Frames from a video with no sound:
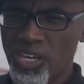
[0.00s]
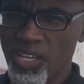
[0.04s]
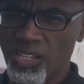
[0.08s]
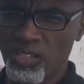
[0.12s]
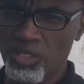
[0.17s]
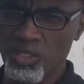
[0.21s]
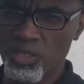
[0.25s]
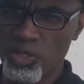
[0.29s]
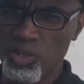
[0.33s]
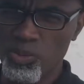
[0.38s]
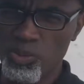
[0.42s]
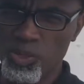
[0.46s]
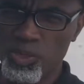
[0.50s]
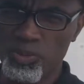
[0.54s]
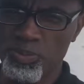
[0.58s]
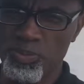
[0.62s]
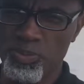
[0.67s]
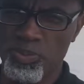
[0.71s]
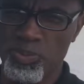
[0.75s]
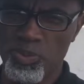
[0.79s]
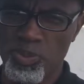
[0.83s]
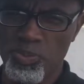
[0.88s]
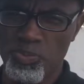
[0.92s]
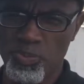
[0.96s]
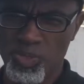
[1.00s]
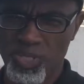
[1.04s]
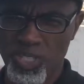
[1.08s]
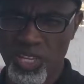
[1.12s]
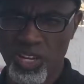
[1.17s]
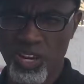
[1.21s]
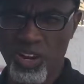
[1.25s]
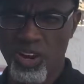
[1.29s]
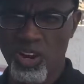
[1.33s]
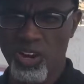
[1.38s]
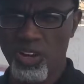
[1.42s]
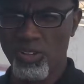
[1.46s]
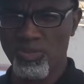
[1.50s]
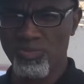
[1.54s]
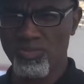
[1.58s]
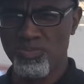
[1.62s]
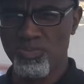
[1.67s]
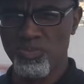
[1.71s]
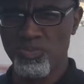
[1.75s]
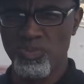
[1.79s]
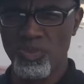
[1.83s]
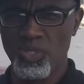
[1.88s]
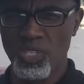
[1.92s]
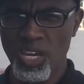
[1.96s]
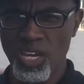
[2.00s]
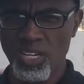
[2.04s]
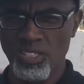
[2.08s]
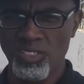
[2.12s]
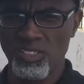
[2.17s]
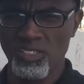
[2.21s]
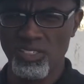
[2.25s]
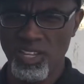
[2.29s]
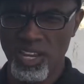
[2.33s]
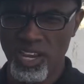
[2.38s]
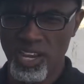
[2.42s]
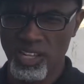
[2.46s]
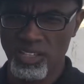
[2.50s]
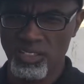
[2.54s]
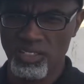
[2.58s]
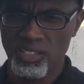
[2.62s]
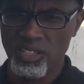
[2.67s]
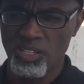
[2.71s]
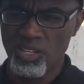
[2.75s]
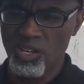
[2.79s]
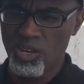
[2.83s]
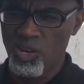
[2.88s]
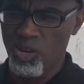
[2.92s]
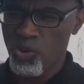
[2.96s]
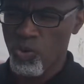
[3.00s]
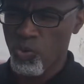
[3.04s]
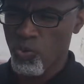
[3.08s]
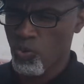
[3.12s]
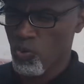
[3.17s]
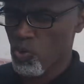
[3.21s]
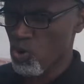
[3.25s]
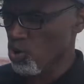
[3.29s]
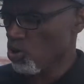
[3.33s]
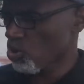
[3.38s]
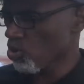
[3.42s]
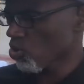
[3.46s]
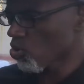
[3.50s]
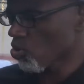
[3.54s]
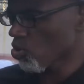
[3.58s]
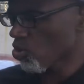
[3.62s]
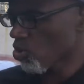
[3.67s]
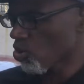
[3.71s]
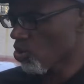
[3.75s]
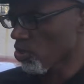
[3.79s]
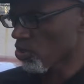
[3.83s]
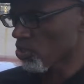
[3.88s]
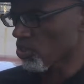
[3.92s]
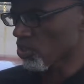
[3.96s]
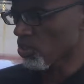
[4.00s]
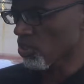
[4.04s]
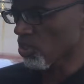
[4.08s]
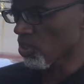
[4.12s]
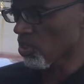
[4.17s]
and aluminum, but there are gauges that work on